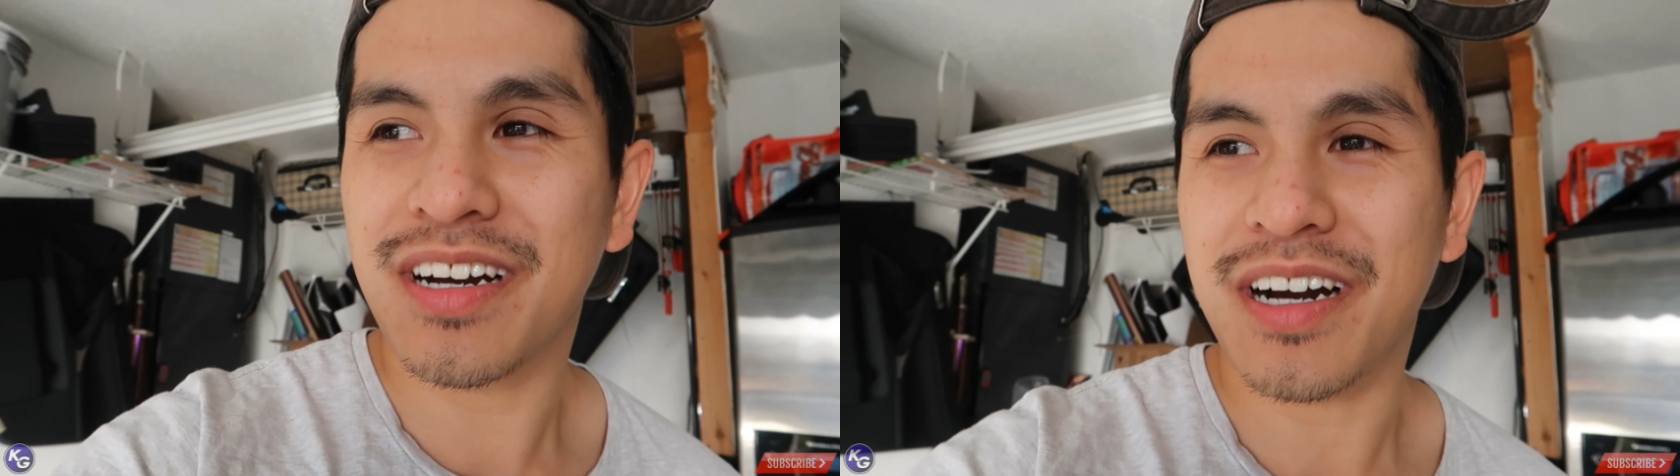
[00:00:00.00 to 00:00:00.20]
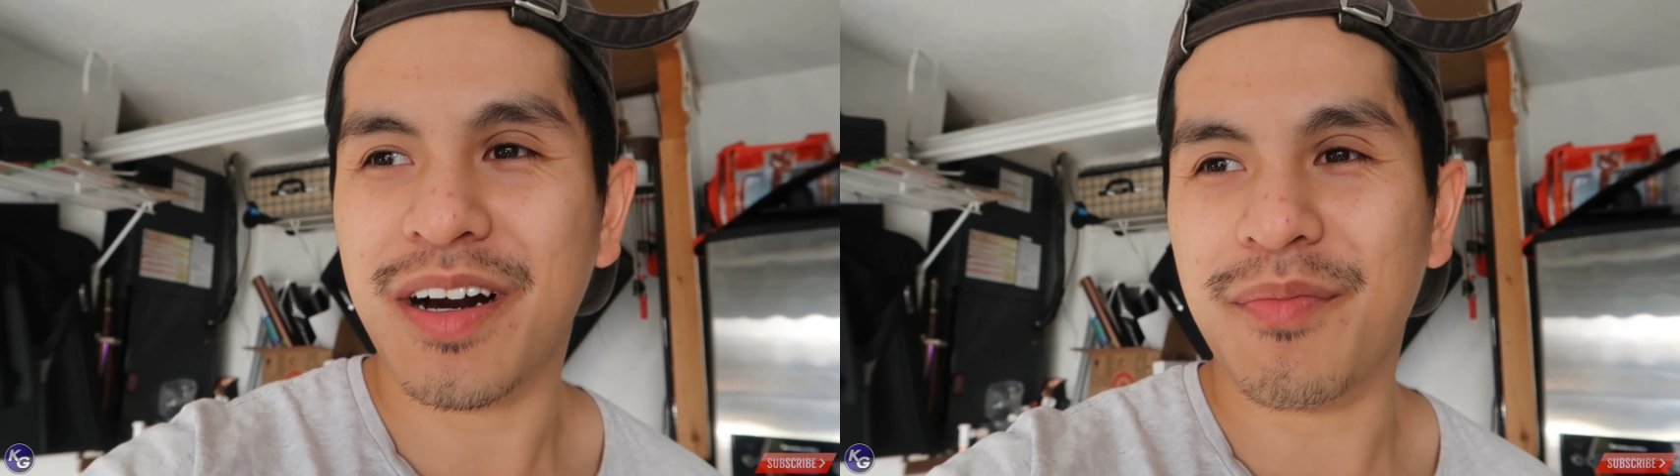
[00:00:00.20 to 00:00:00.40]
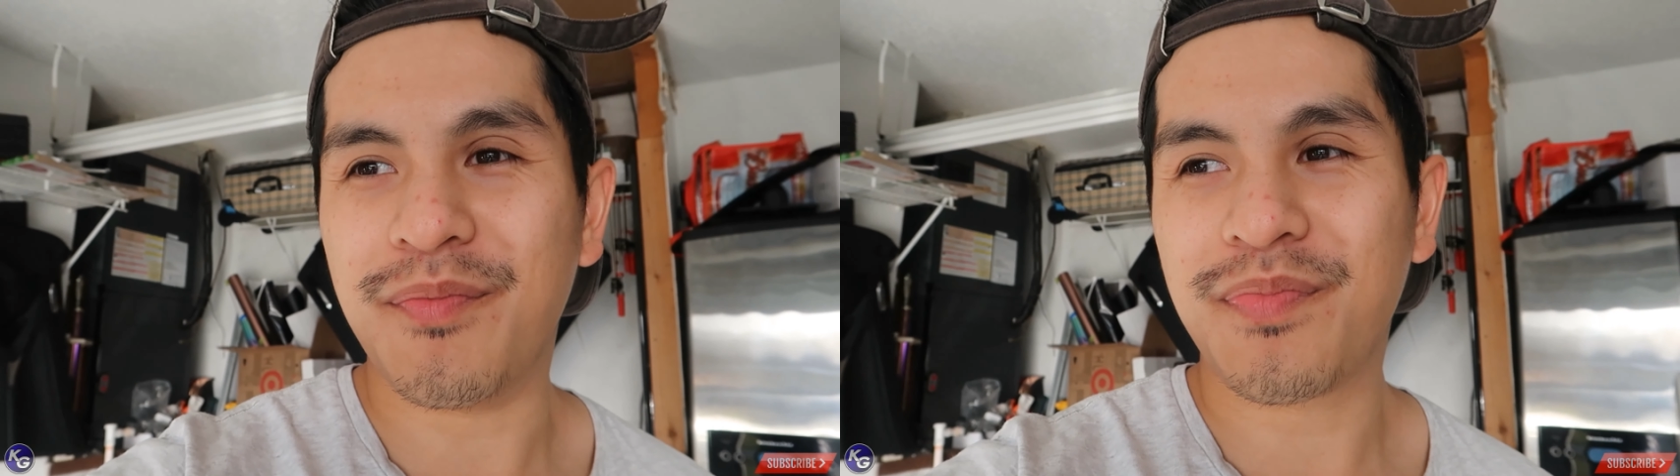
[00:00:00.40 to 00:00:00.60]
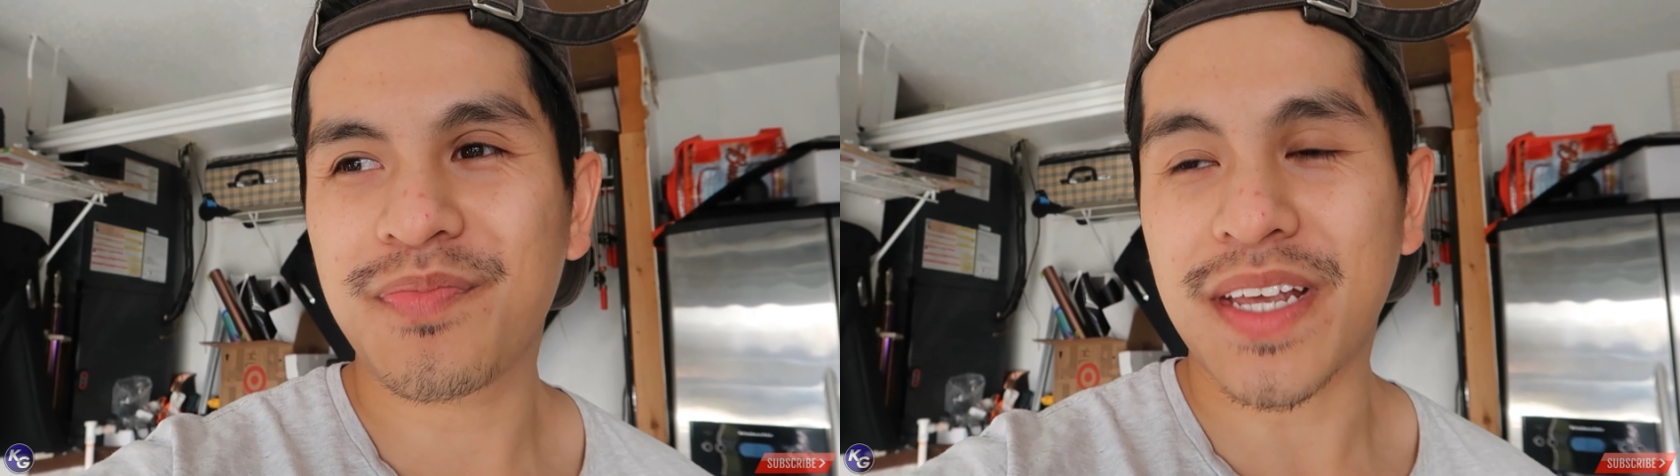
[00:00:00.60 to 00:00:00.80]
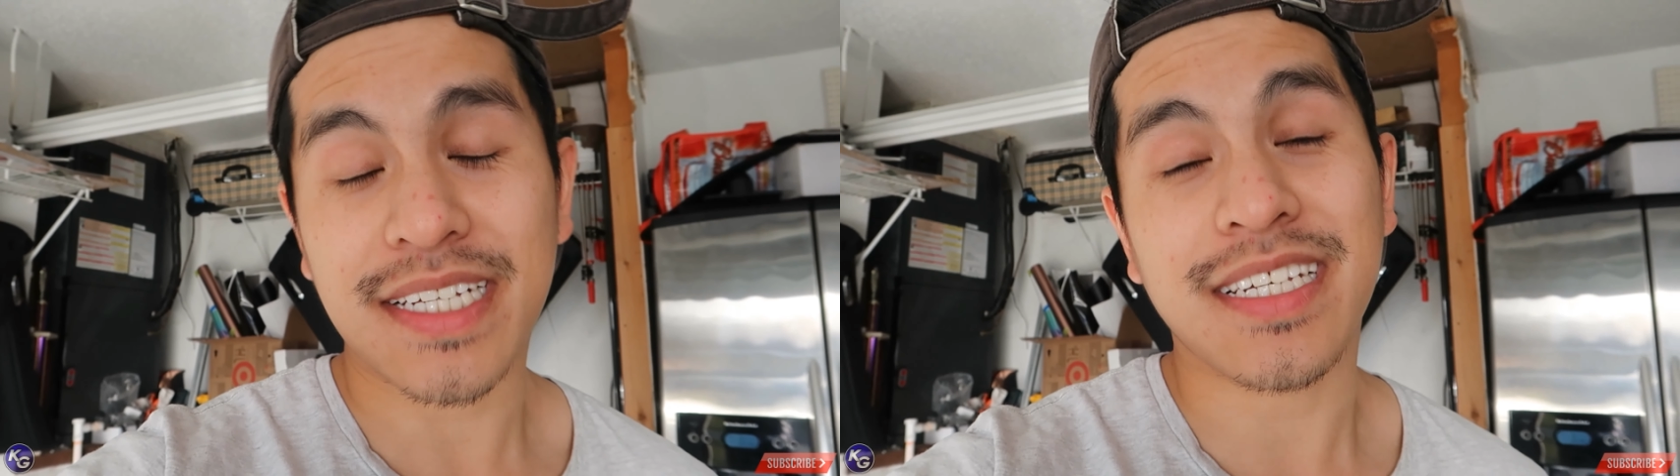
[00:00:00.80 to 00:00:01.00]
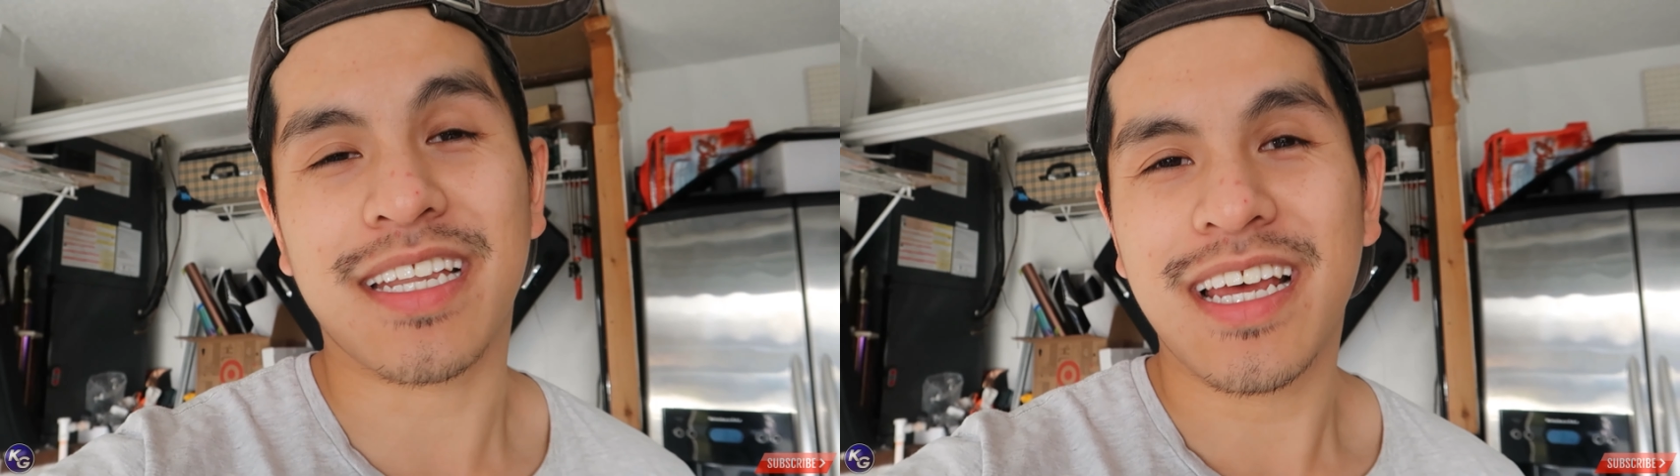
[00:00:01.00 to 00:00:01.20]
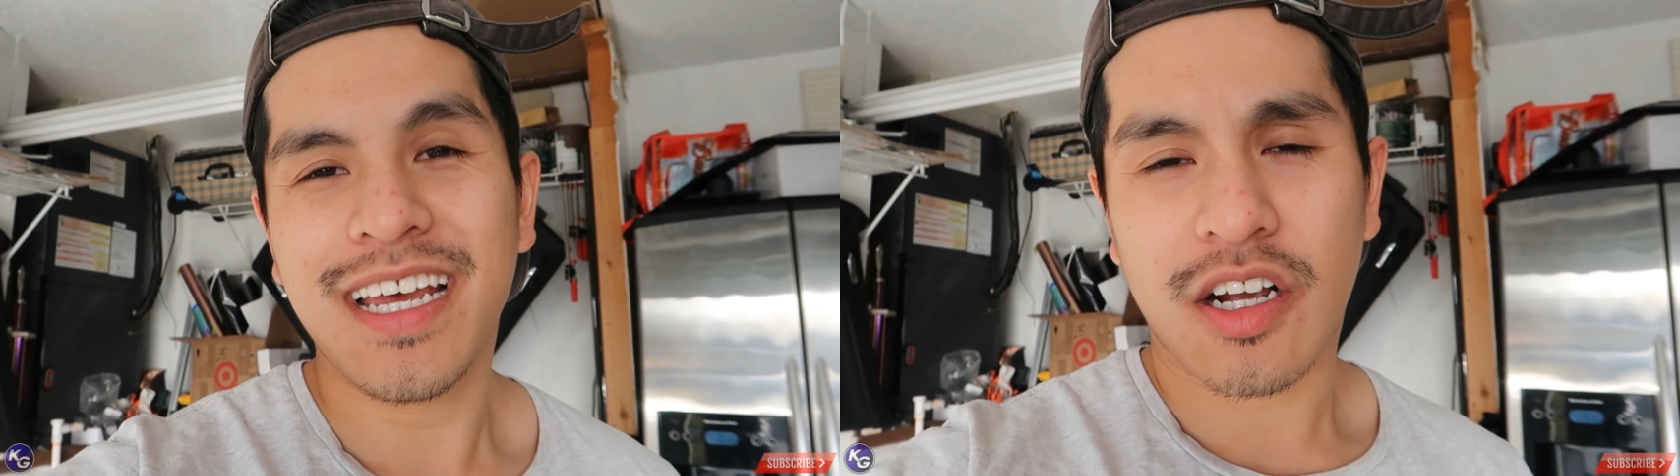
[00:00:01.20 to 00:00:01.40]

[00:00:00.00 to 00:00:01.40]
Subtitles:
like I said,